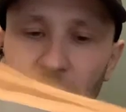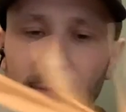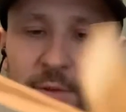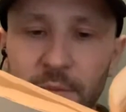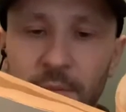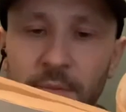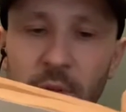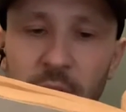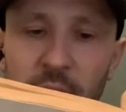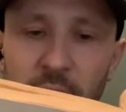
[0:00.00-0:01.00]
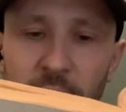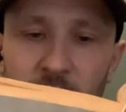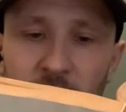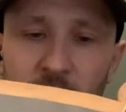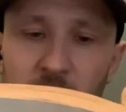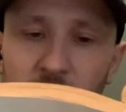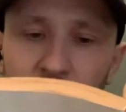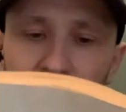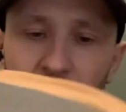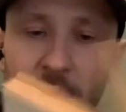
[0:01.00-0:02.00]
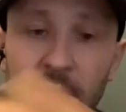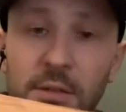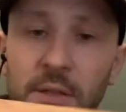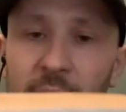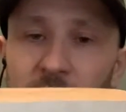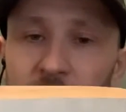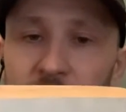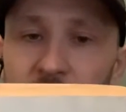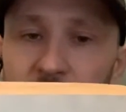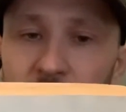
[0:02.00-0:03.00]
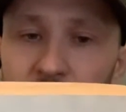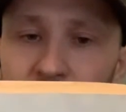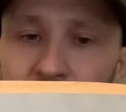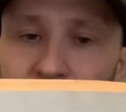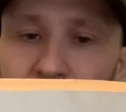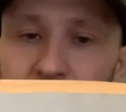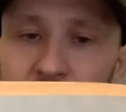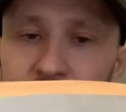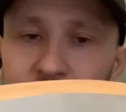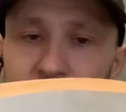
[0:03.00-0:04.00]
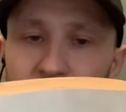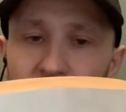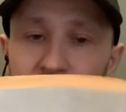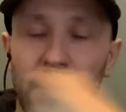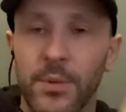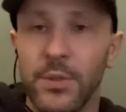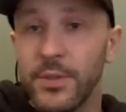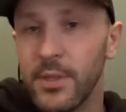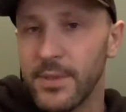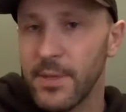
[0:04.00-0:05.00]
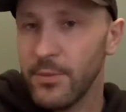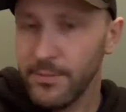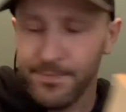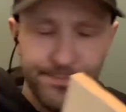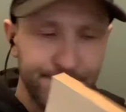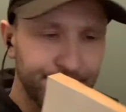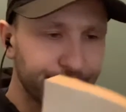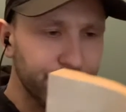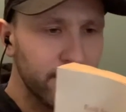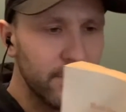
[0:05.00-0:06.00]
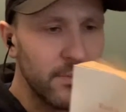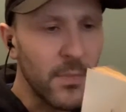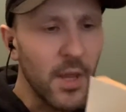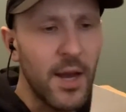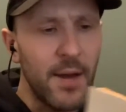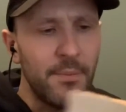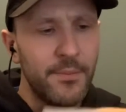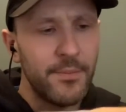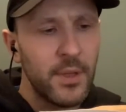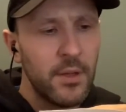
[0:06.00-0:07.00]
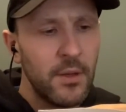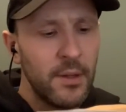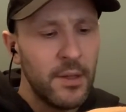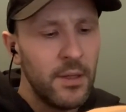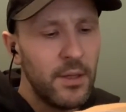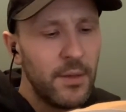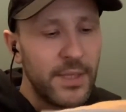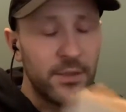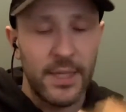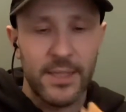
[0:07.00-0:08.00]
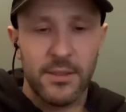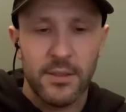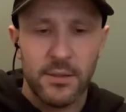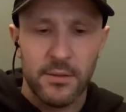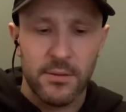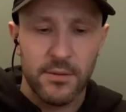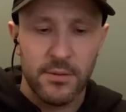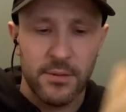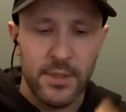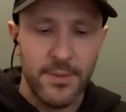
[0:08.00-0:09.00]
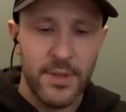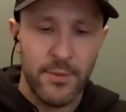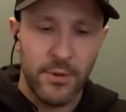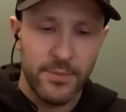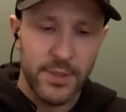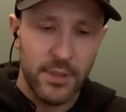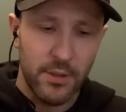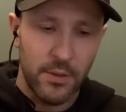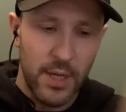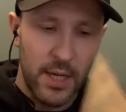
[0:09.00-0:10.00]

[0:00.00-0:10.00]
from Somerset there, but I do like Somerset Maugham. W Somerset Maugham. I do like Somerset Maugham, so